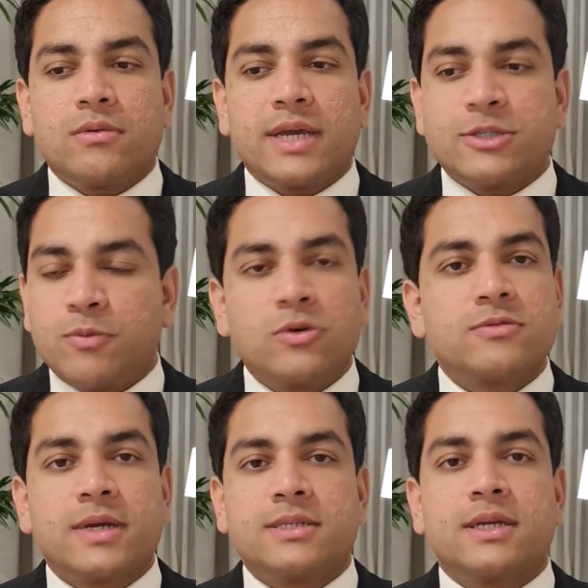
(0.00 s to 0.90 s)
expose
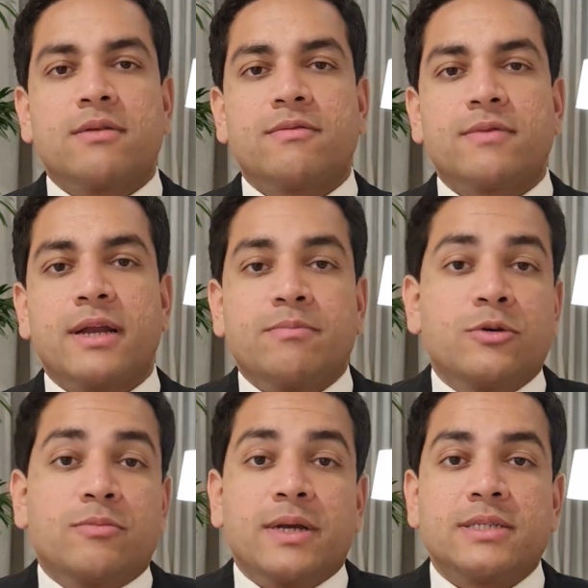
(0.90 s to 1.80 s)
myself and
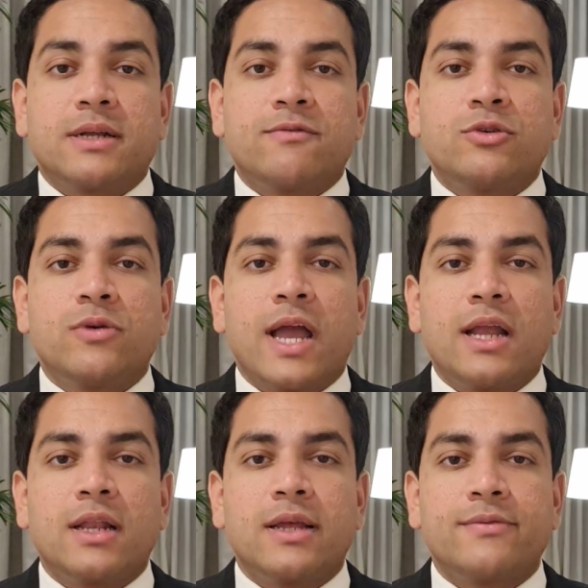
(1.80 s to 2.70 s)
put myself through
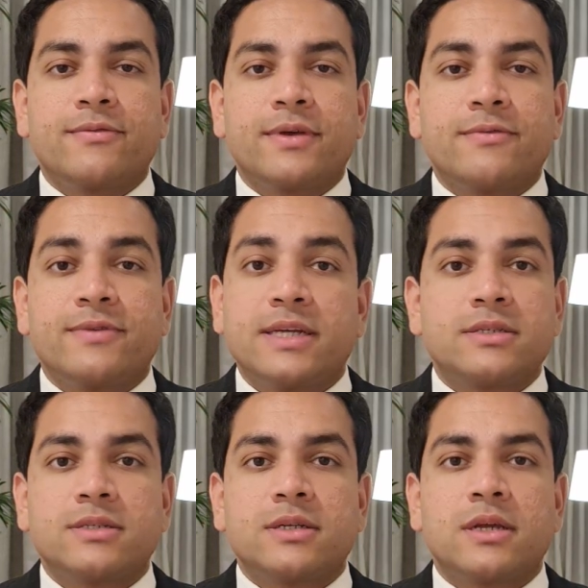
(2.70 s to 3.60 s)
hell if
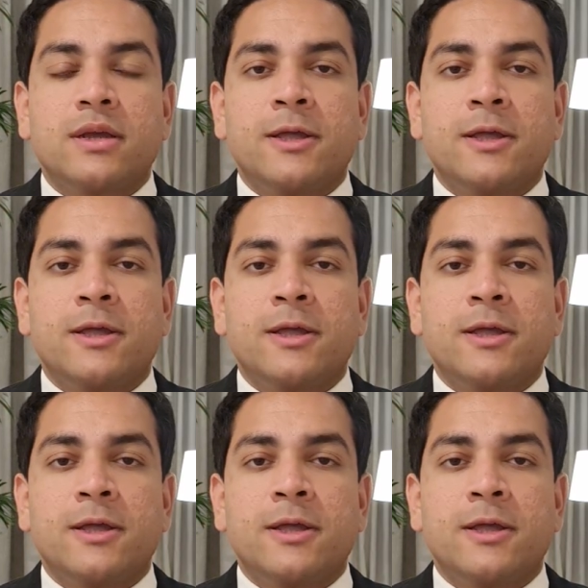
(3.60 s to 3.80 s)
necessary